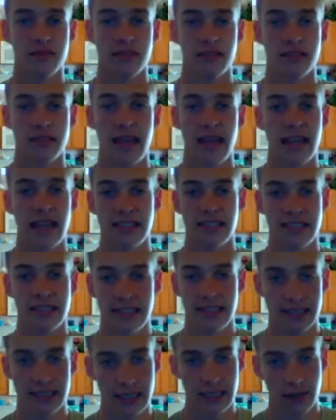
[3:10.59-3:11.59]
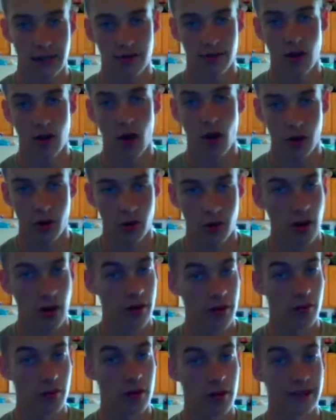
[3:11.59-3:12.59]
nasty stuff on your
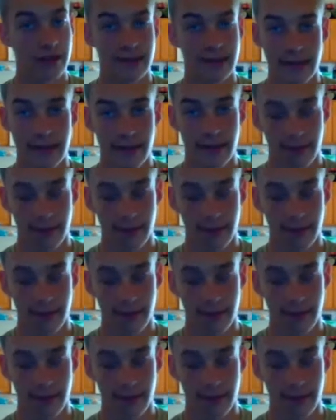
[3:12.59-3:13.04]
rifle and stay